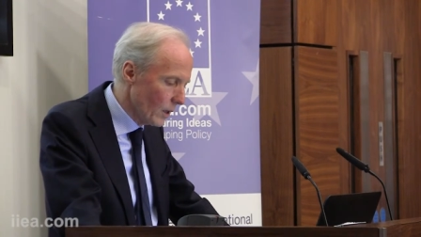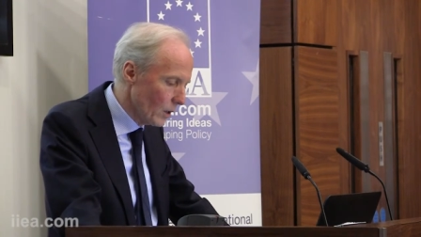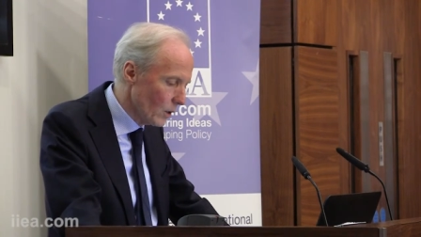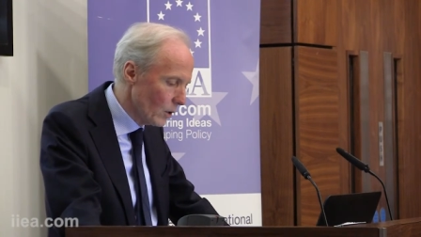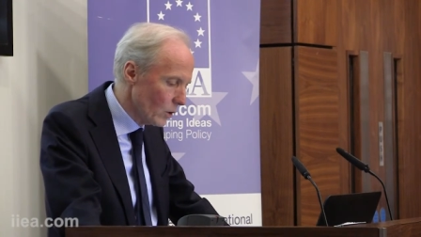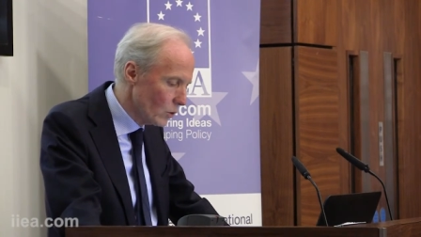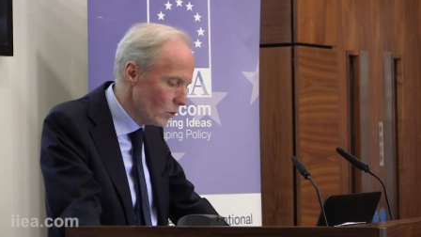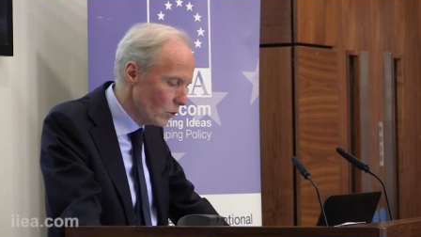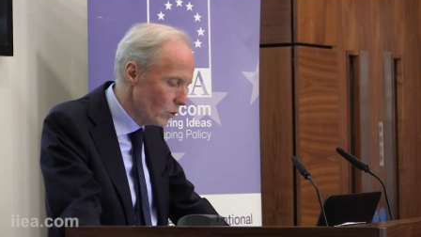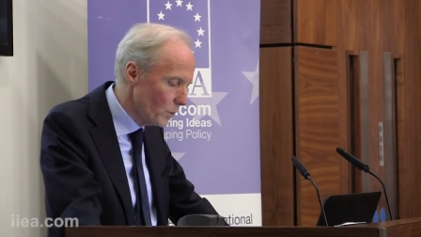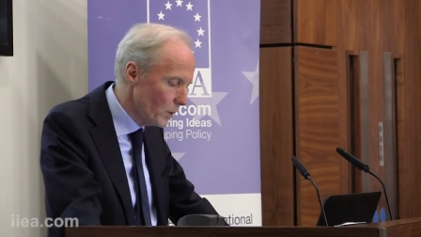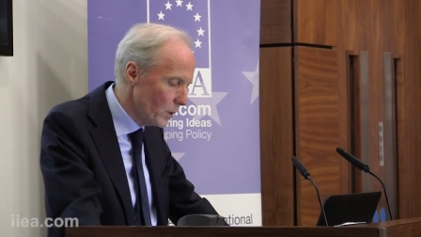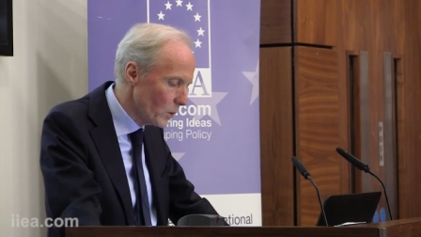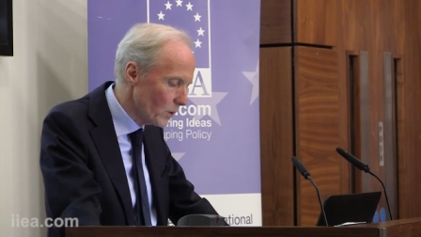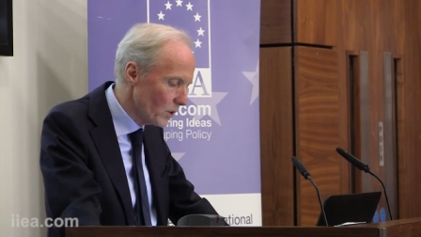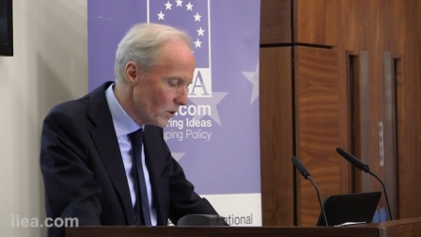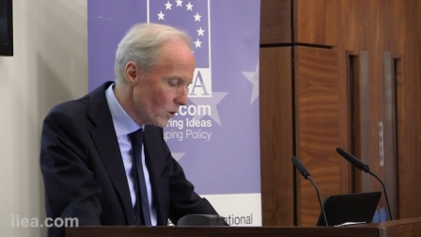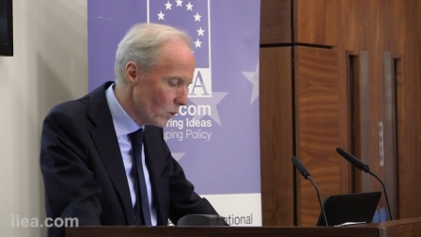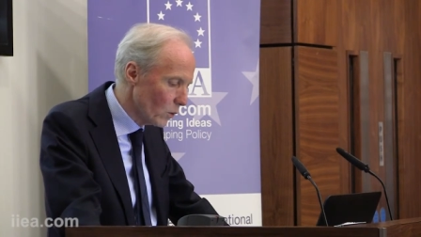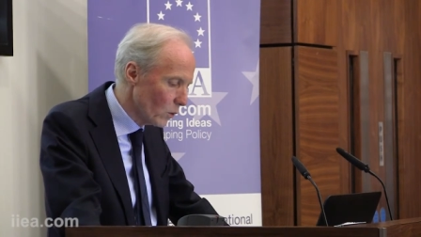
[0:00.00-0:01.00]
uh, to be
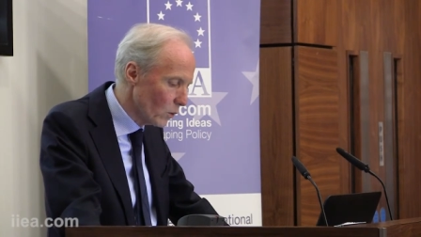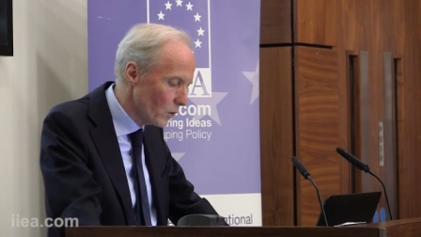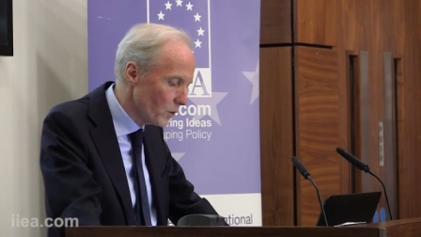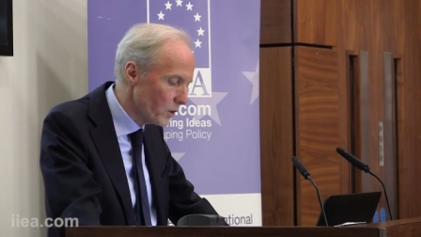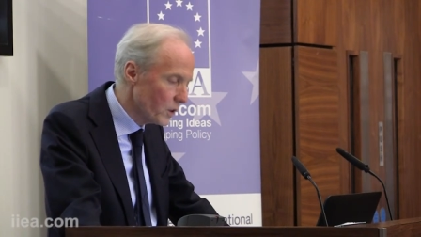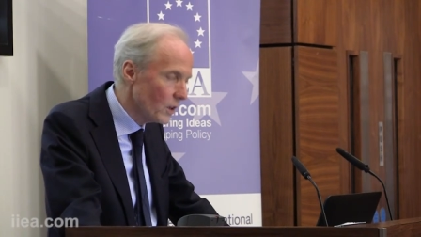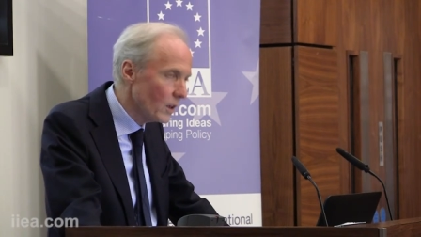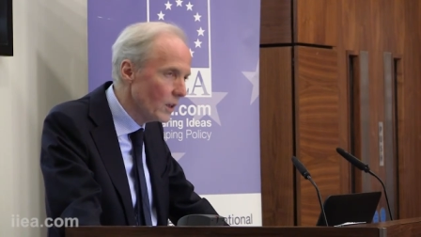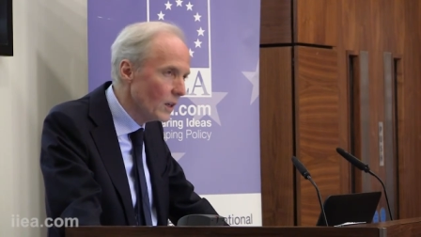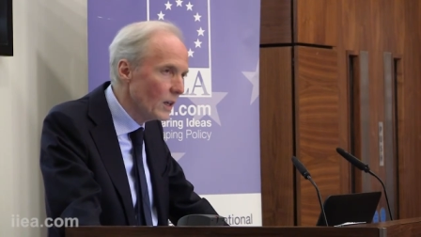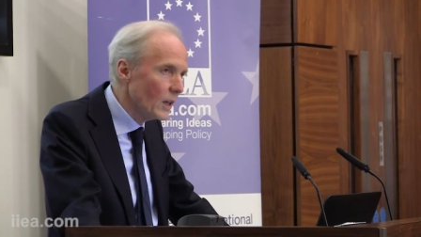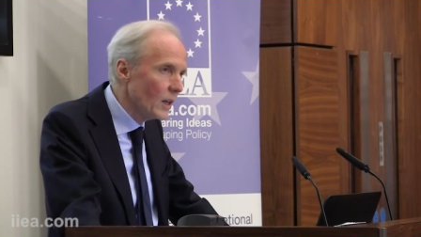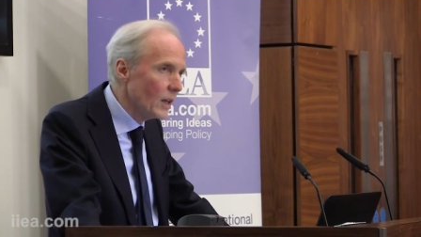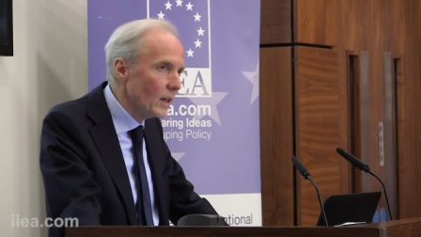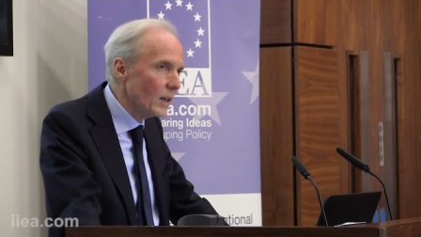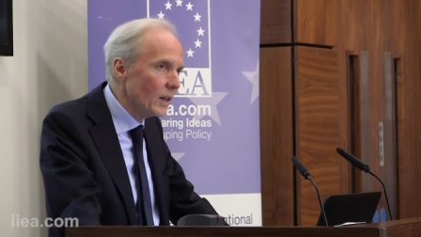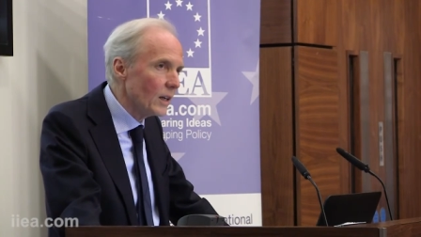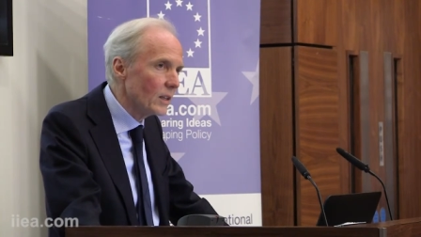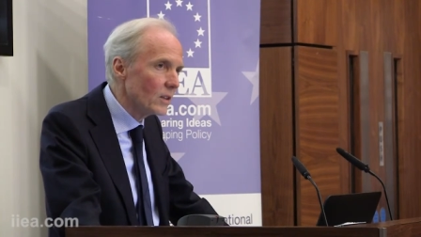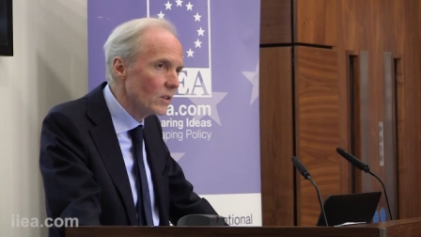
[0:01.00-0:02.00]
resolved.
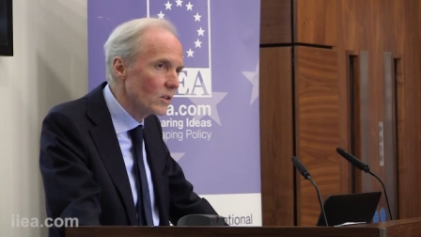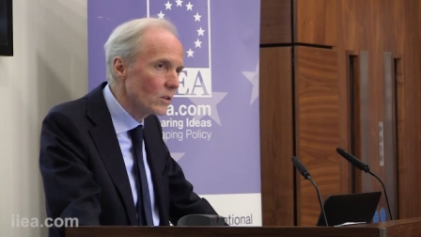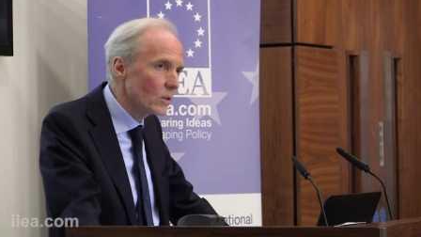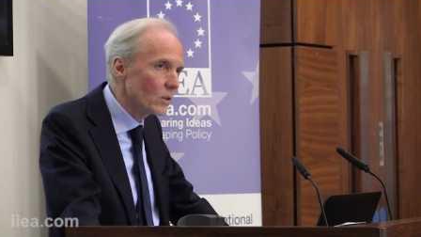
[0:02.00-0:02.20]
And